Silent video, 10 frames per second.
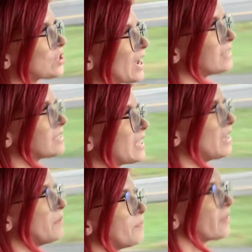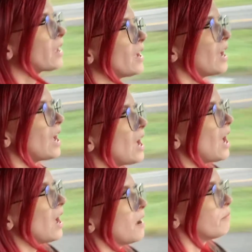as
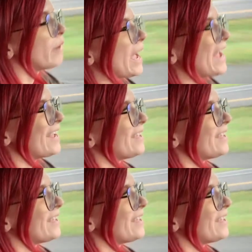him. But